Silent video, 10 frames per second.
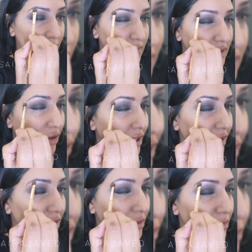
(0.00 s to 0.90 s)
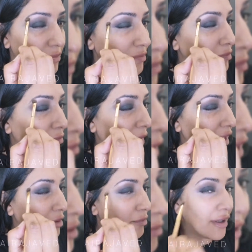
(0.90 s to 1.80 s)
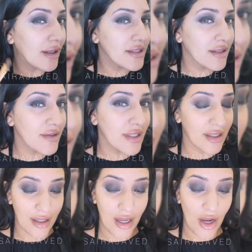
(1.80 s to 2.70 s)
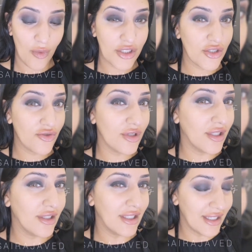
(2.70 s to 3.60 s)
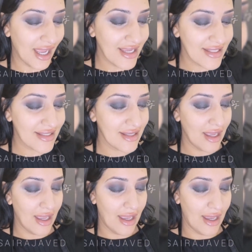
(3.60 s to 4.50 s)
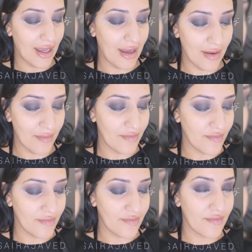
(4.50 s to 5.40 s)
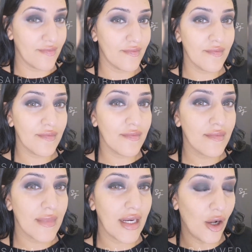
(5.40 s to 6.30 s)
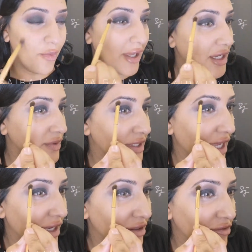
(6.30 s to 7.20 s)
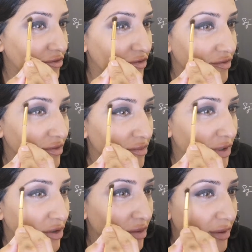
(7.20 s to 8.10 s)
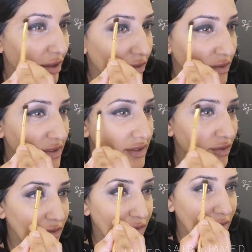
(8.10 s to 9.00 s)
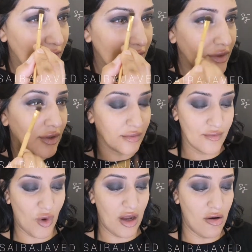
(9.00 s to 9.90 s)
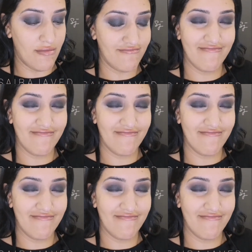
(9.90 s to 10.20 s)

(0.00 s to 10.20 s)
It's got like the pink particles in it, which is really, really nice, and it'll blend with the kind of maroony browns, so I thought, why not?